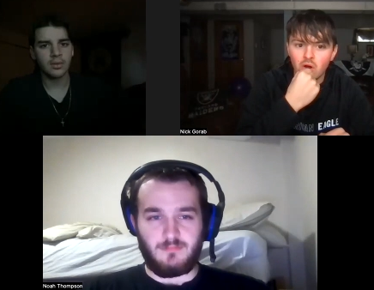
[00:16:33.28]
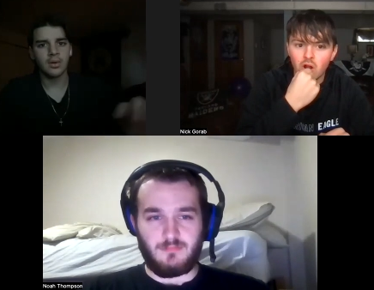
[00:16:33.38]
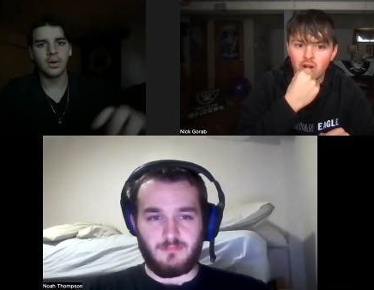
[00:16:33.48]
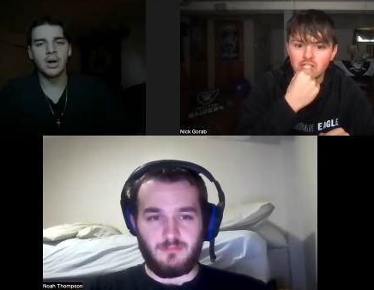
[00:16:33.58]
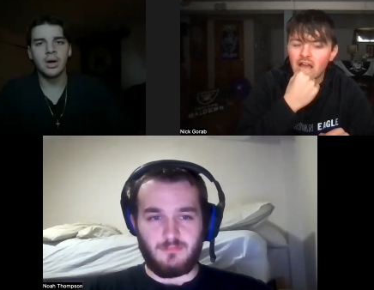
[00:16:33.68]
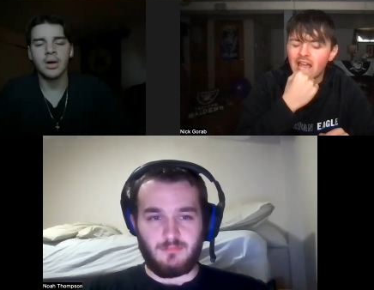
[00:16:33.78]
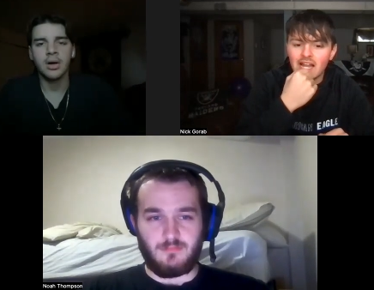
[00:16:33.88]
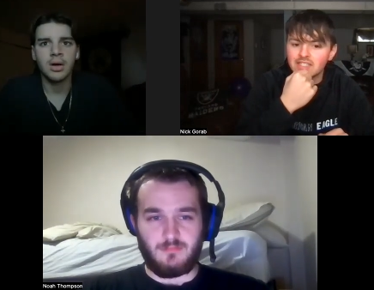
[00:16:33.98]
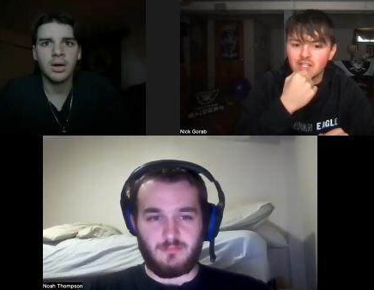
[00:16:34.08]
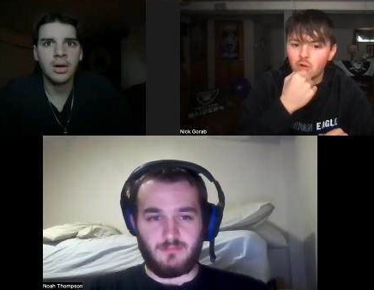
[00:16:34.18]
Speaker 1: orange. I
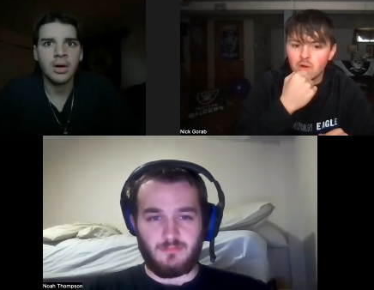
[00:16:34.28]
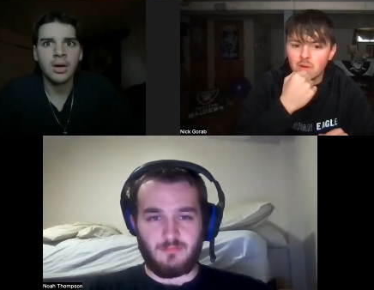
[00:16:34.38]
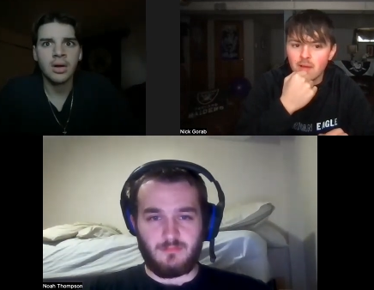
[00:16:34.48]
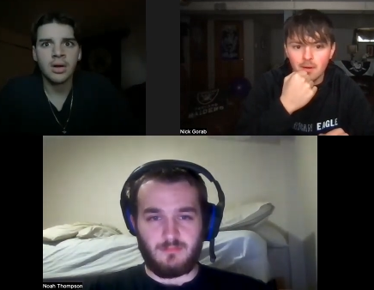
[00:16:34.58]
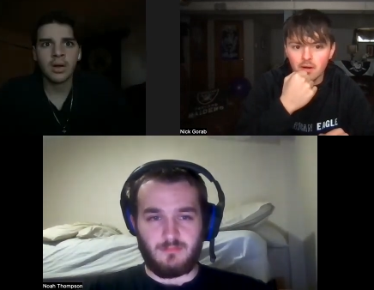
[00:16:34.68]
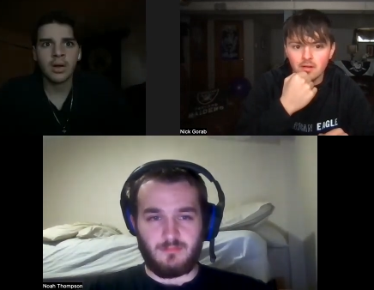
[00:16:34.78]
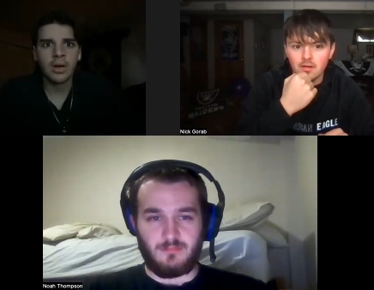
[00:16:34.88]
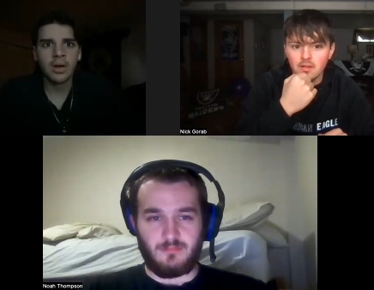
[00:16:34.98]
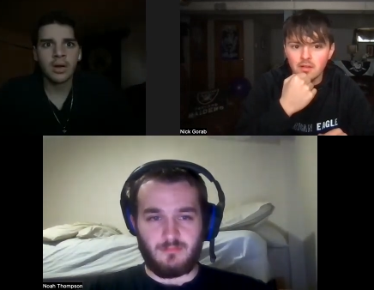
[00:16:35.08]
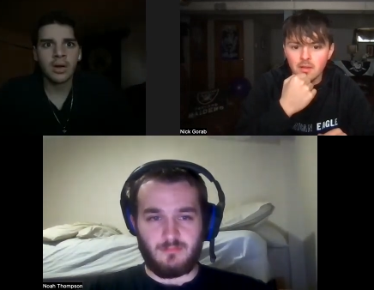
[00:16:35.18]
honestly don't remember.
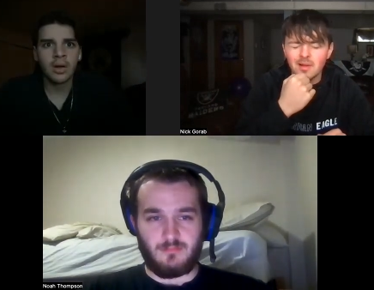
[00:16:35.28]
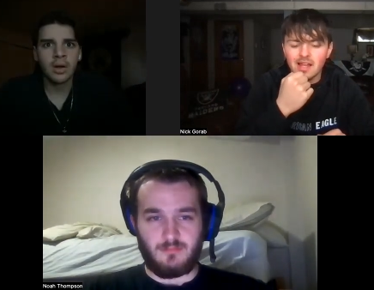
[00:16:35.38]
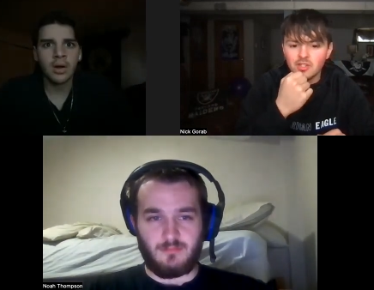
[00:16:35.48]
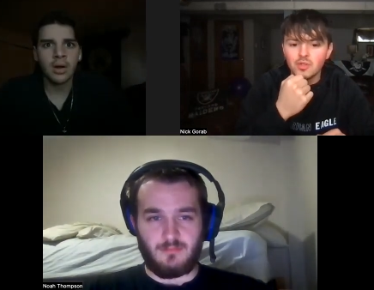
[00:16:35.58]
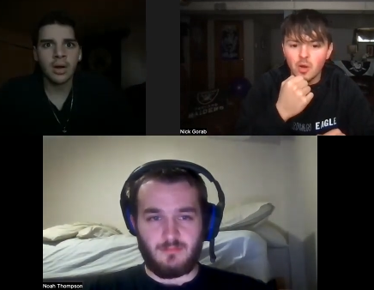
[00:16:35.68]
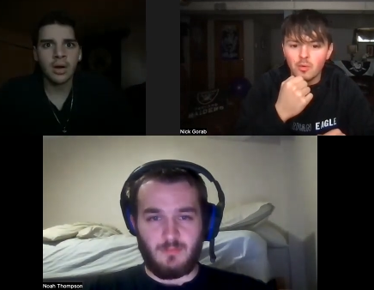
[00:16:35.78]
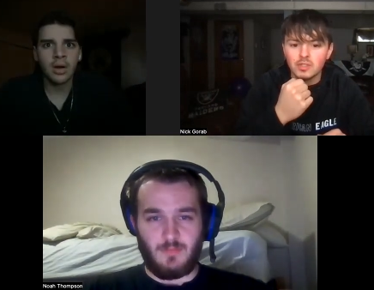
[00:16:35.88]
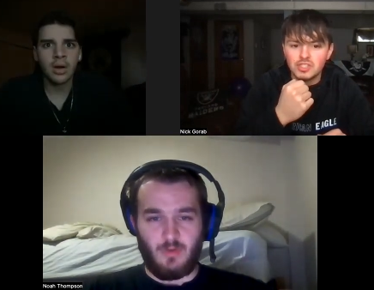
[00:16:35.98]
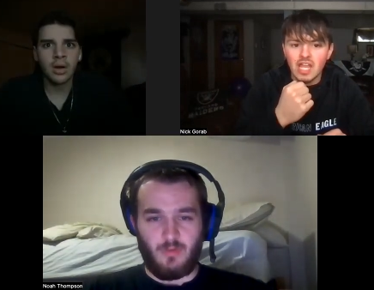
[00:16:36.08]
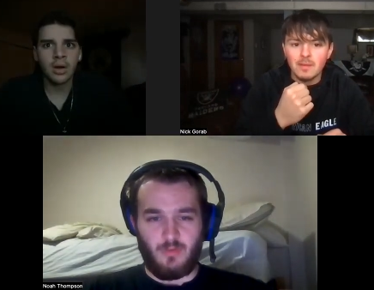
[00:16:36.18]
But I do know it
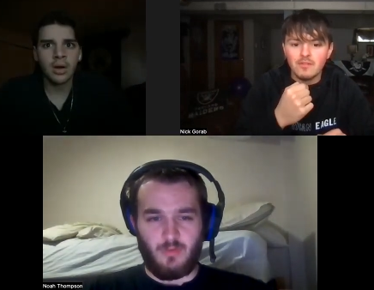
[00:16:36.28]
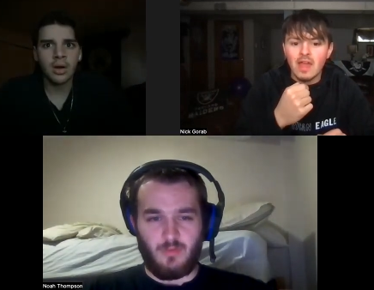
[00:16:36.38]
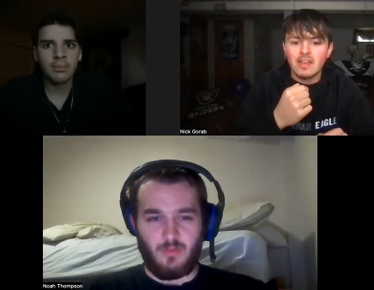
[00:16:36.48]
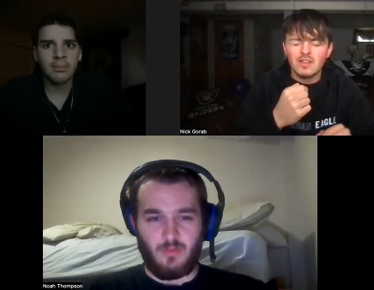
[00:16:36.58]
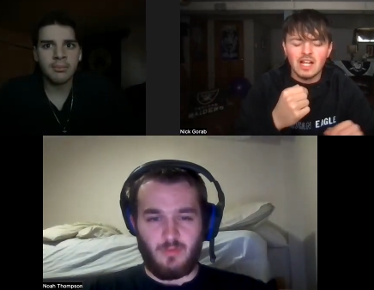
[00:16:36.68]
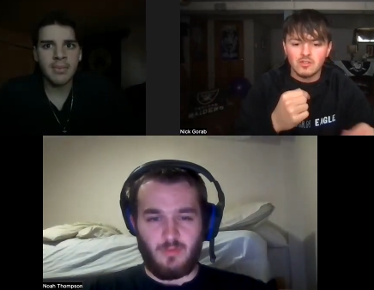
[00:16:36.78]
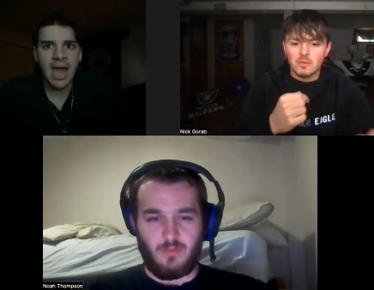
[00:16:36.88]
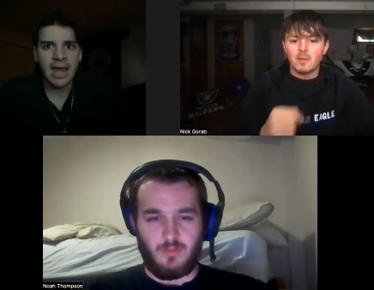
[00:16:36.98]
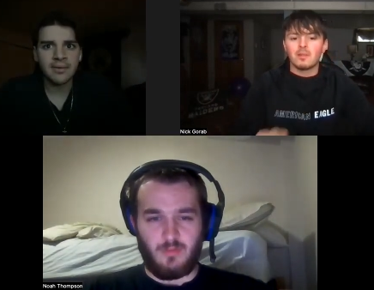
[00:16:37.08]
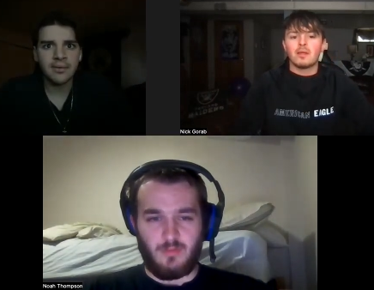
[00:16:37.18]
was Jamie. Any of
Speaker 2: you
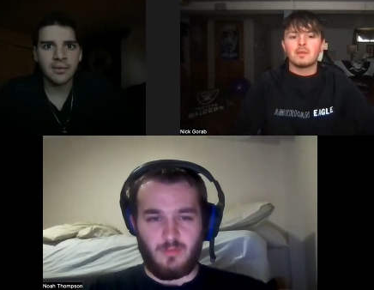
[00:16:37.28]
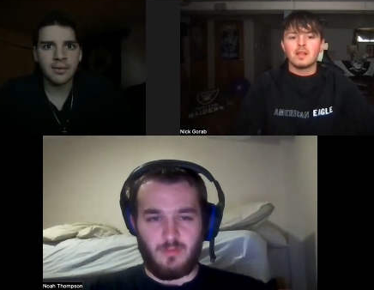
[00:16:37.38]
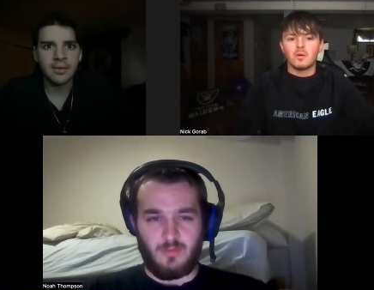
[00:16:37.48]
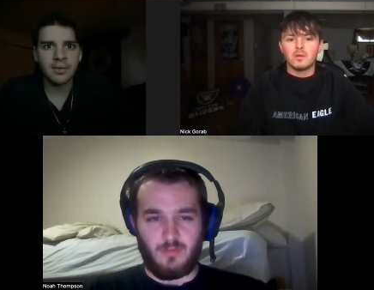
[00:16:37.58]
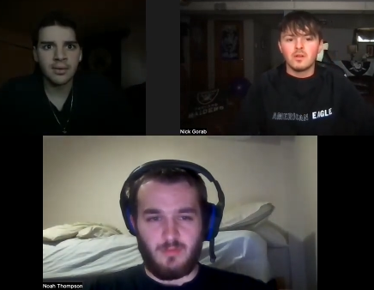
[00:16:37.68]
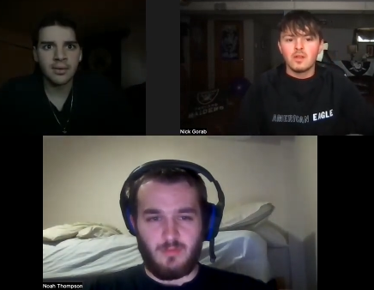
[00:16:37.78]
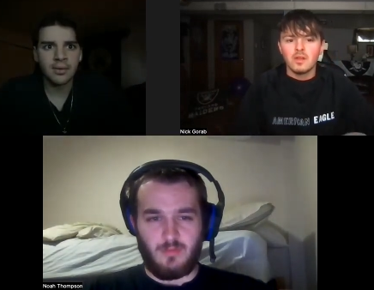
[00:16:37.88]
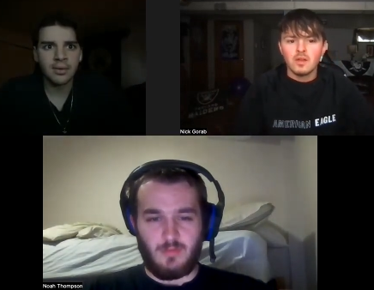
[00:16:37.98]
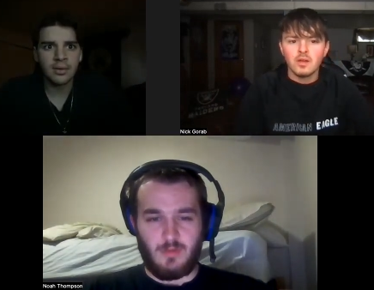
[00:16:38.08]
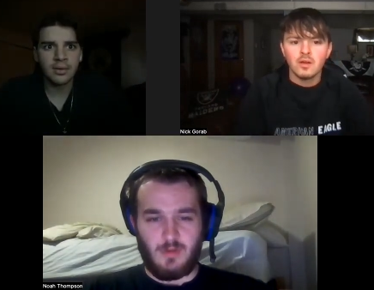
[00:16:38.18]
guys?
Speaker 1: No.
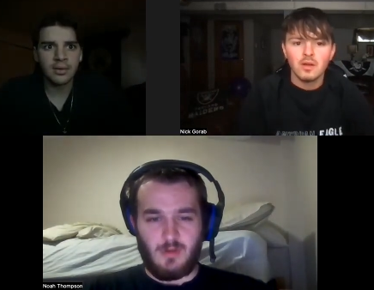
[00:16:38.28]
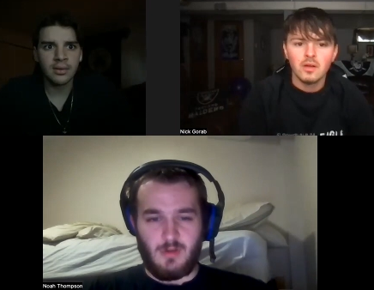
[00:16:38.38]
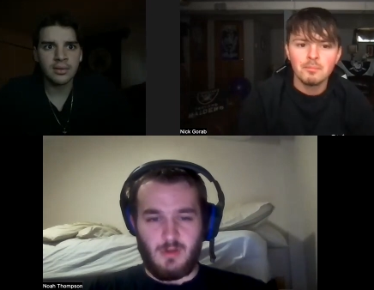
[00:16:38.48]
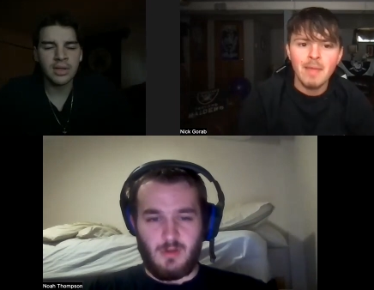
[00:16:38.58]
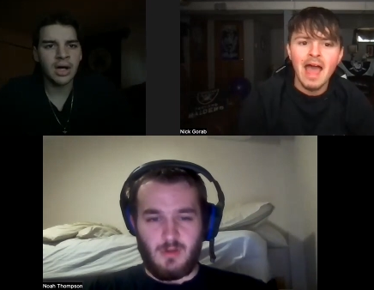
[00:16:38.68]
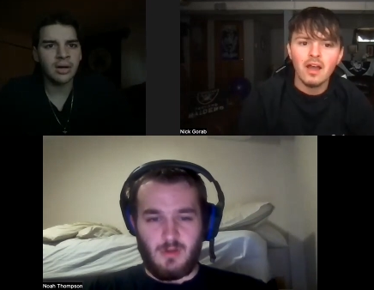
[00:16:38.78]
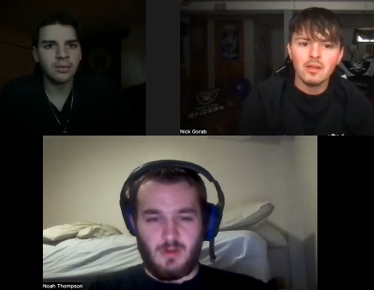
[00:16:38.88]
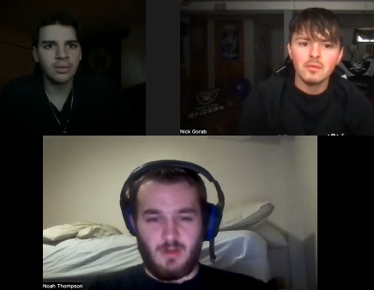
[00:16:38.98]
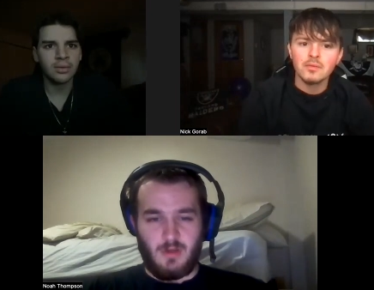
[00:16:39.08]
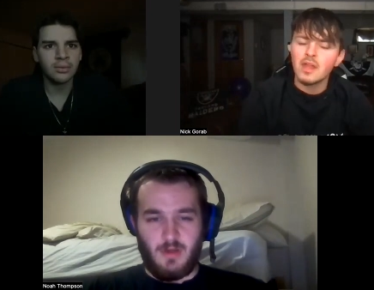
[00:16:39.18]
Speaker 2: No. Matt,
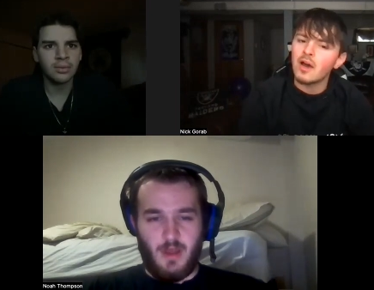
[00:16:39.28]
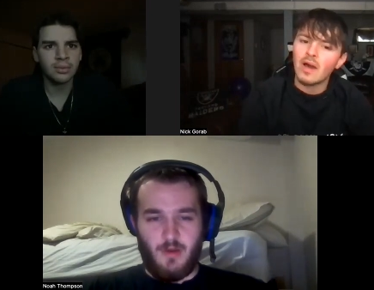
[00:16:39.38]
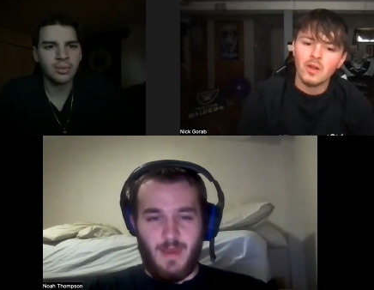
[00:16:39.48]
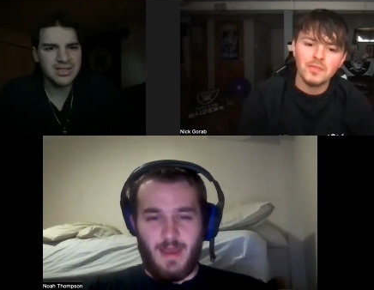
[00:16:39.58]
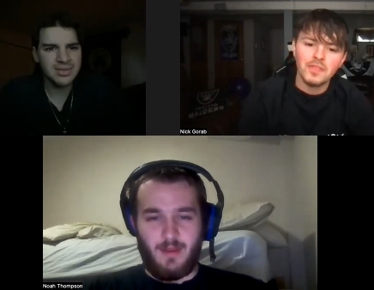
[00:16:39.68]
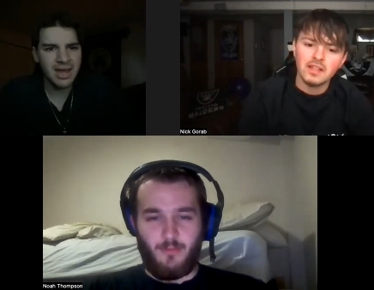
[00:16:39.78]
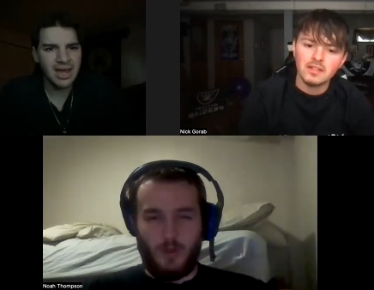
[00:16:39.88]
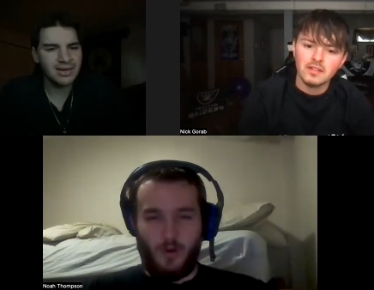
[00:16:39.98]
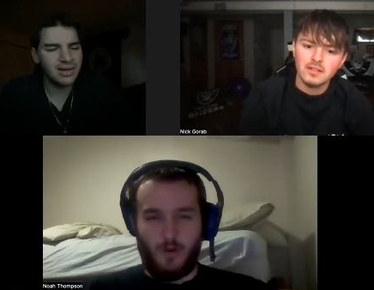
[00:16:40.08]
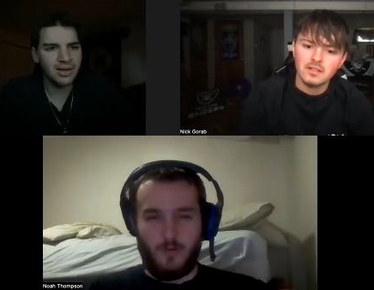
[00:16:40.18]
no, no, Matt,
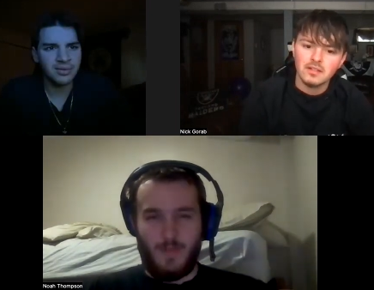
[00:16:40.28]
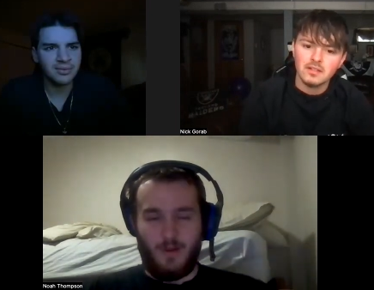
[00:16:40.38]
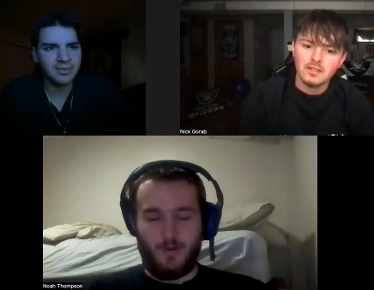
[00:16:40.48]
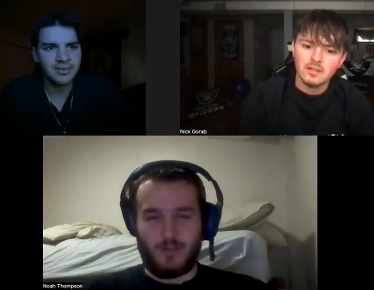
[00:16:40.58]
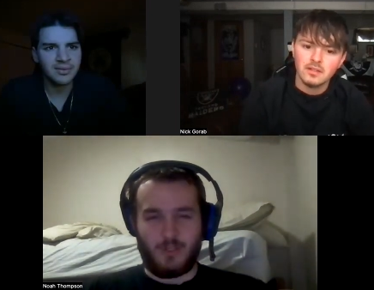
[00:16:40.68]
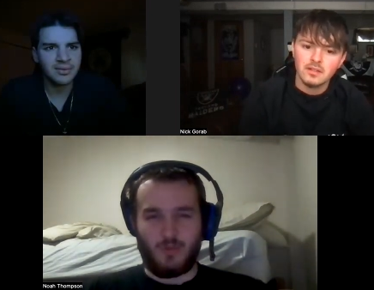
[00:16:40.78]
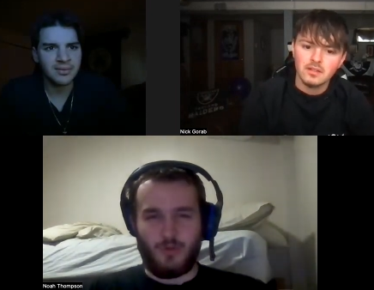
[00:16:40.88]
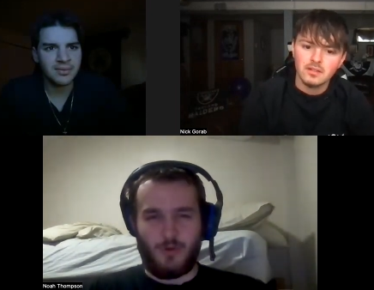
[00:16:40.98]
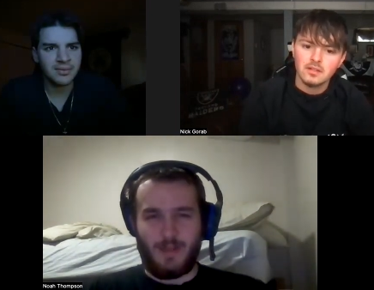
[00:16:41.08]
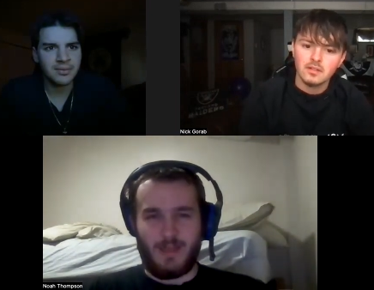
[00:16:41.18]
Matt, no. Matt hurt his
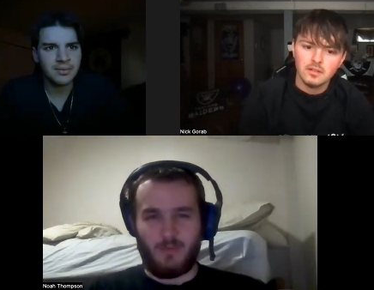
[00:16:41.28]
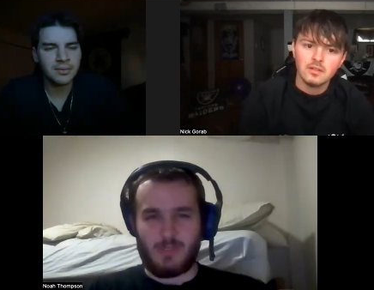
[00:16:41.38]
shoulder again.